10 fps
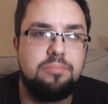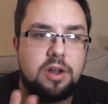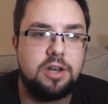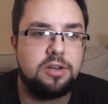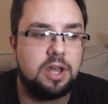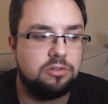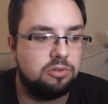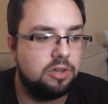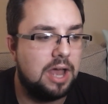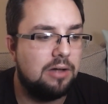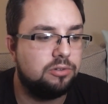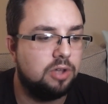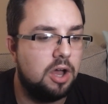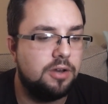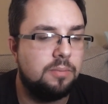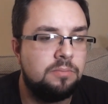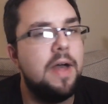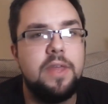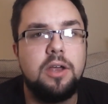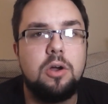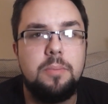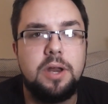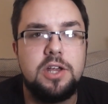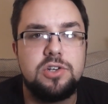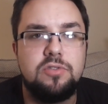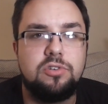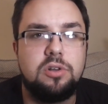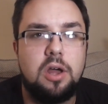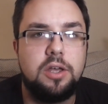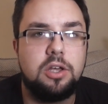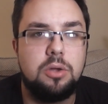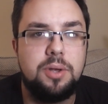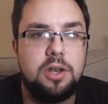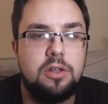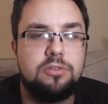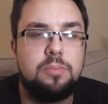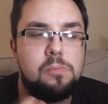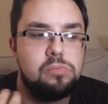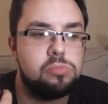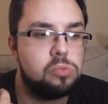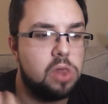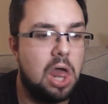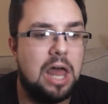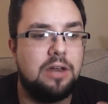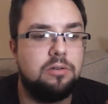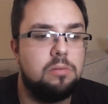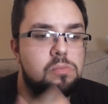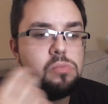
breaded texture on the outside and then combination of slight gooiness and